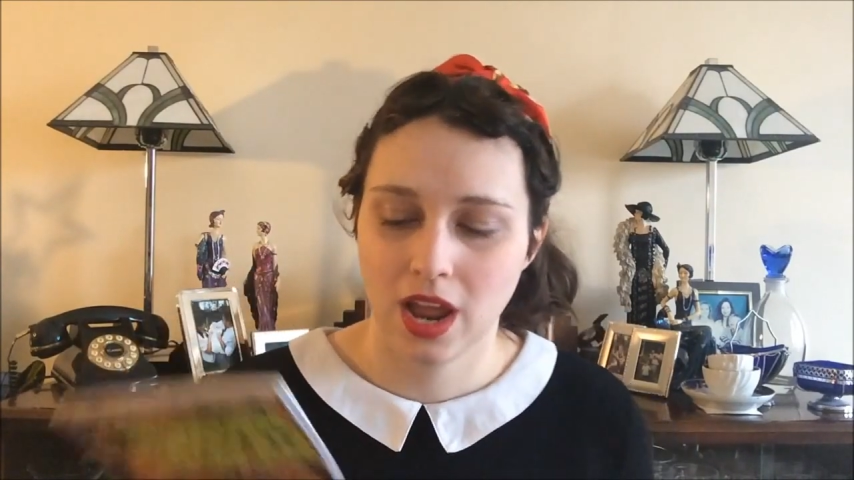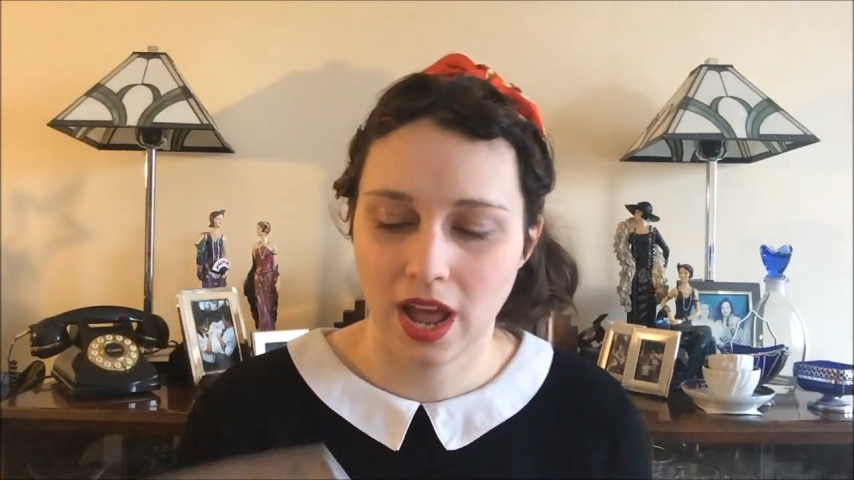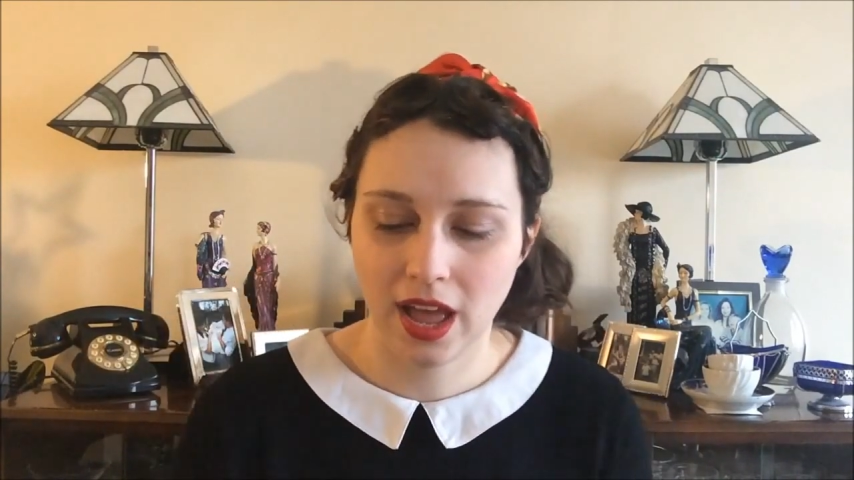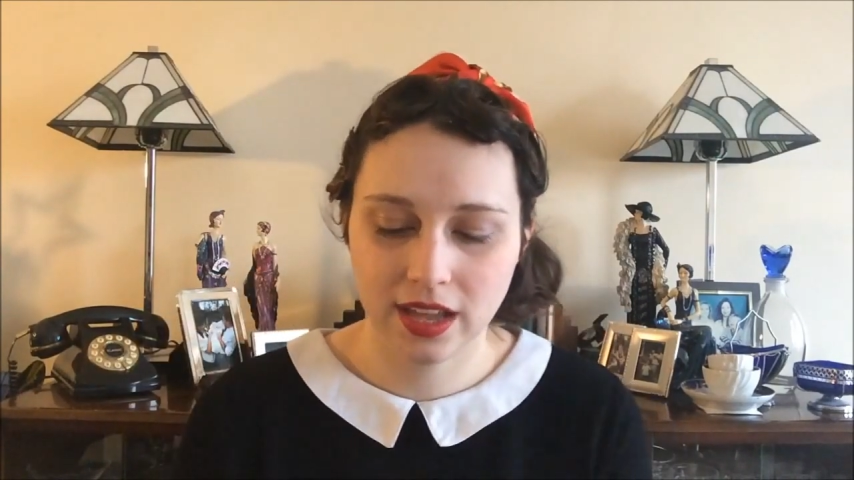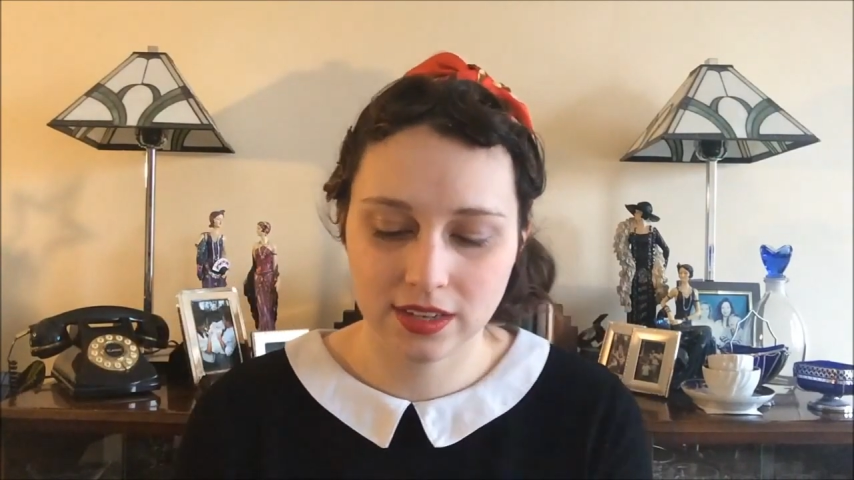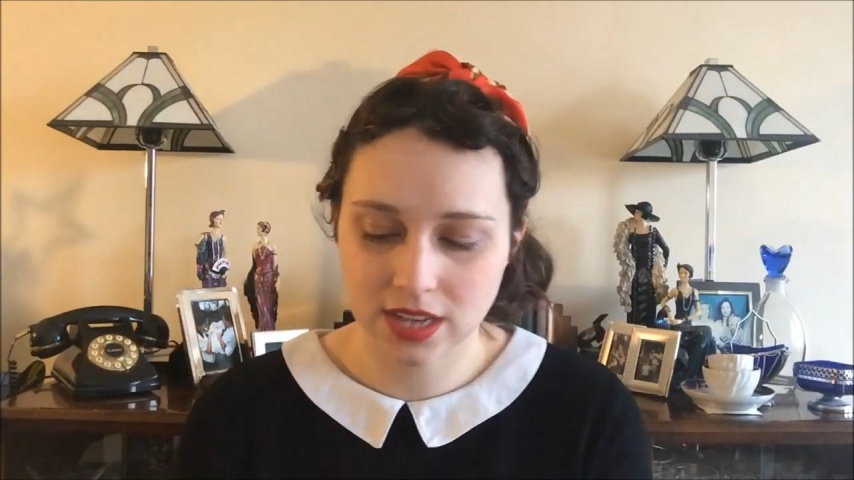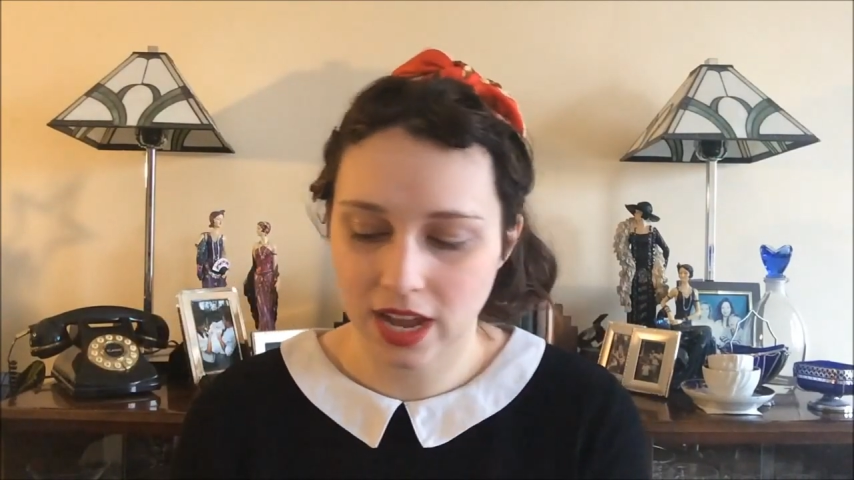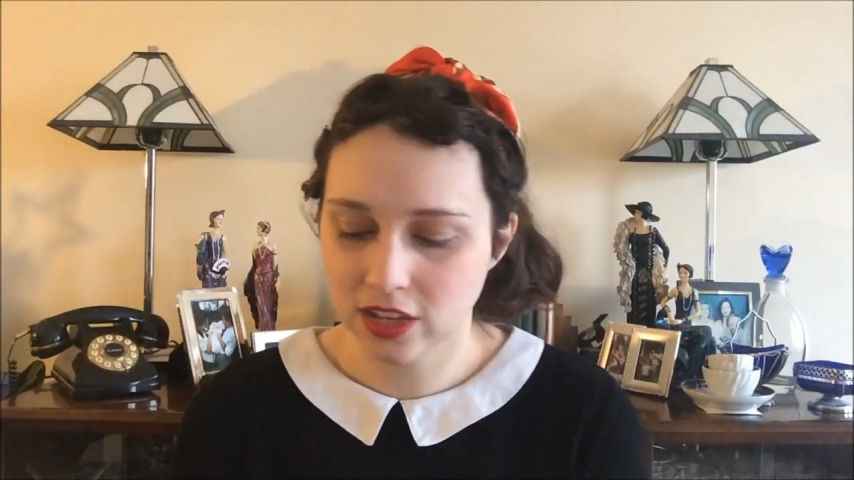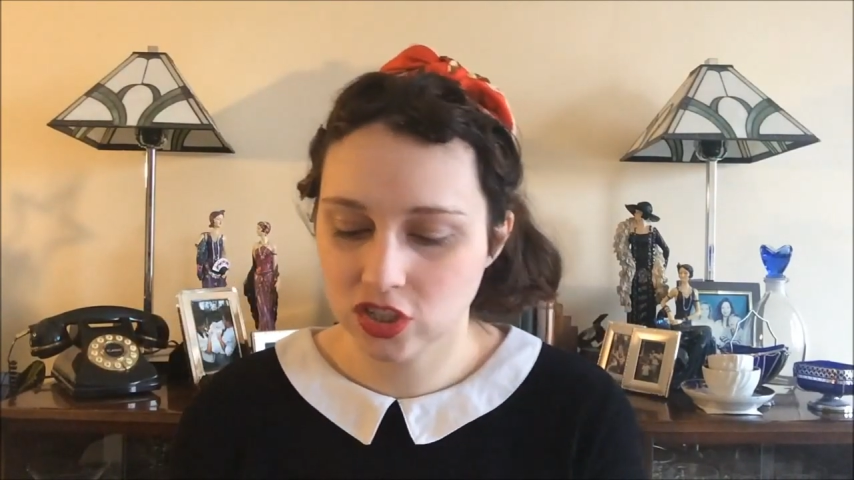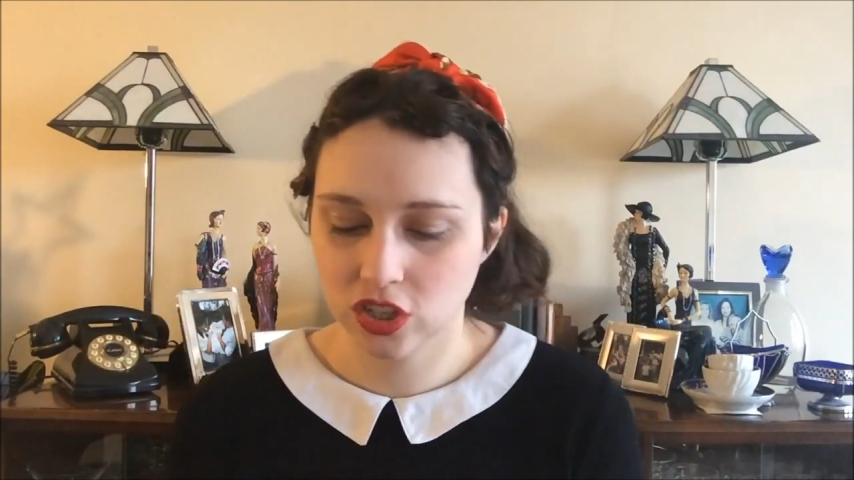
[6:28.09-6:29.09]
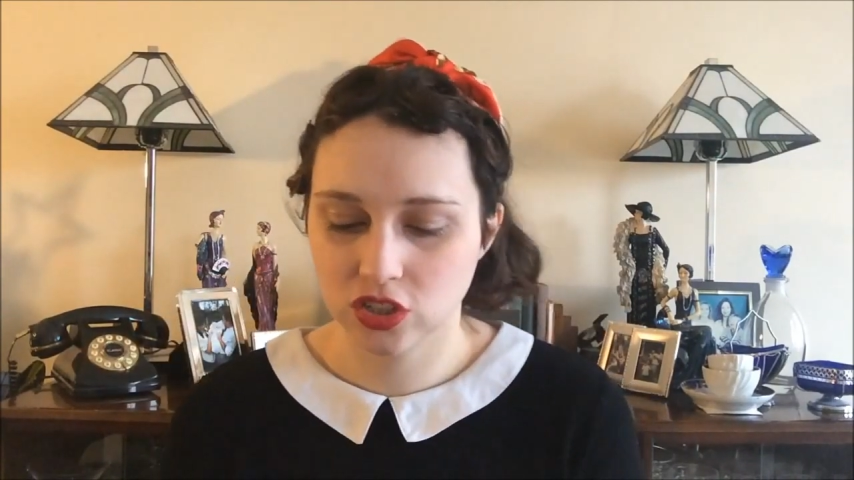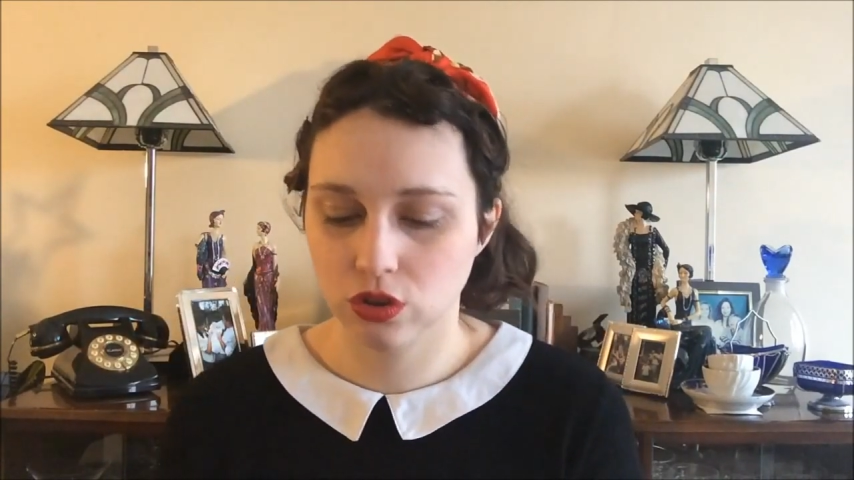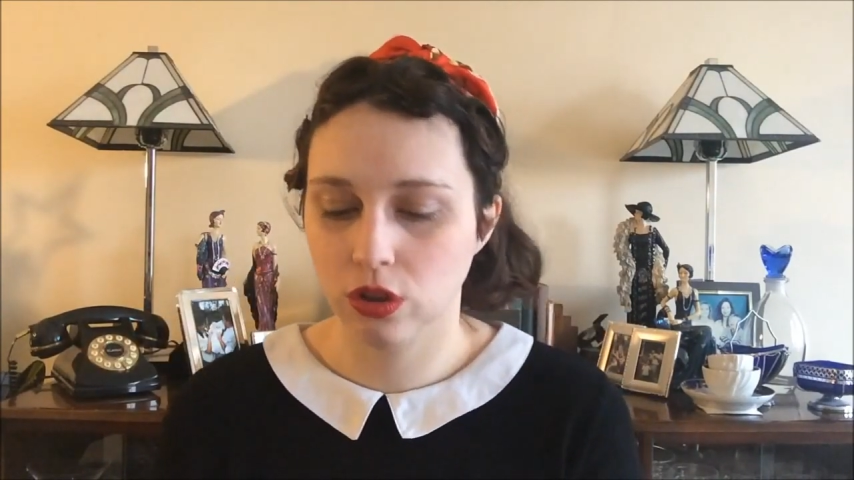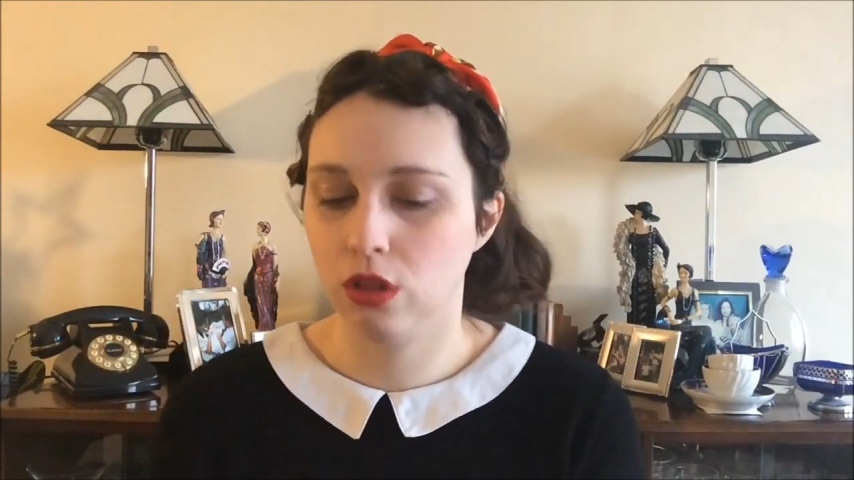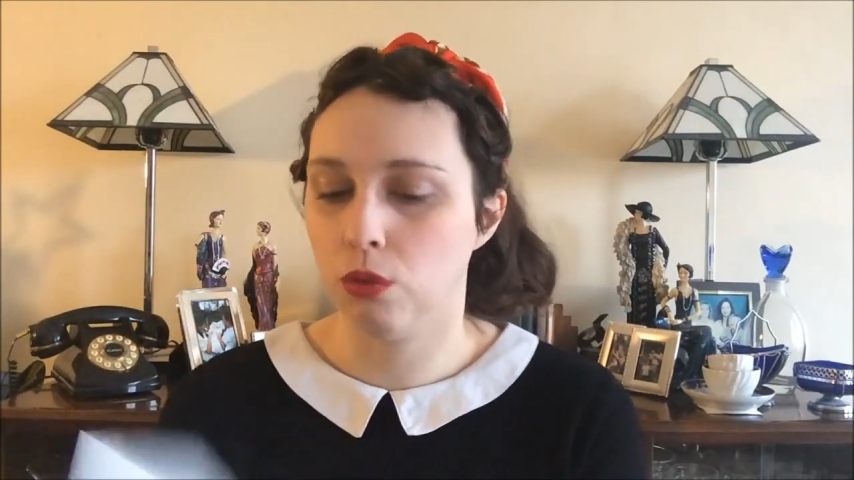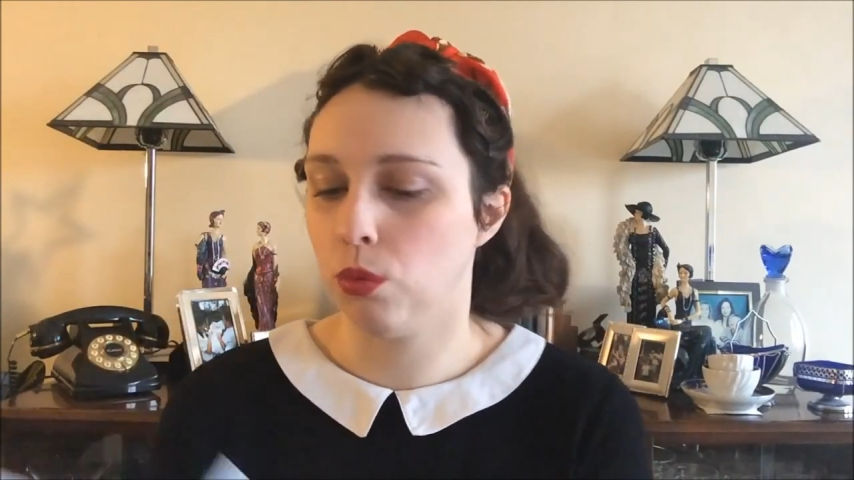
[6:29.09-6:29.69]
And as usual,